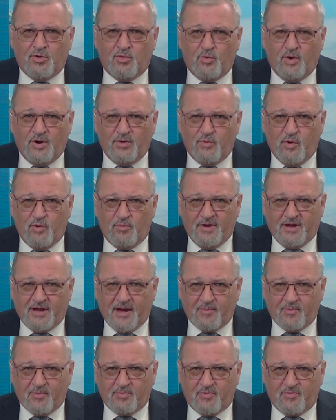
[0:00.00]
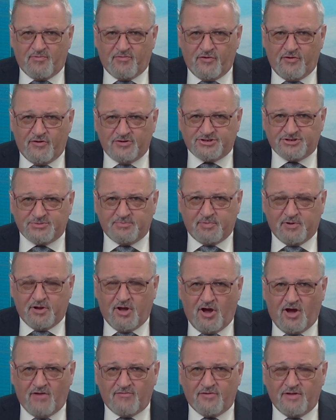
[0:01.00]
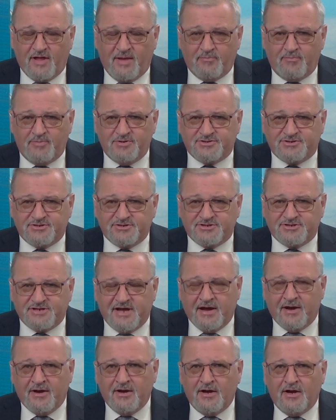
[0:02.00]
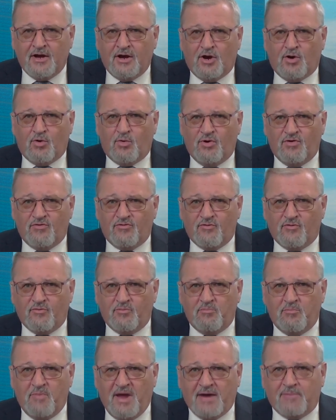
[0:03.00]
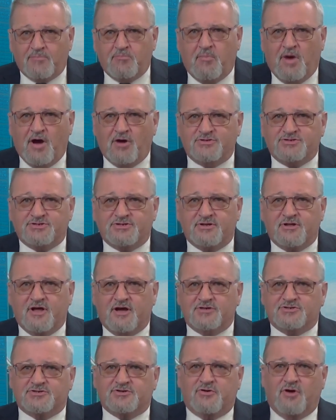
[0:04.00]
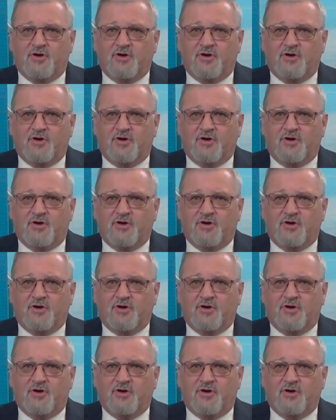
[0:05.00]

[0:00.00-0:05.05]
we will become a preferred supplier for that business. Now, we've met most of those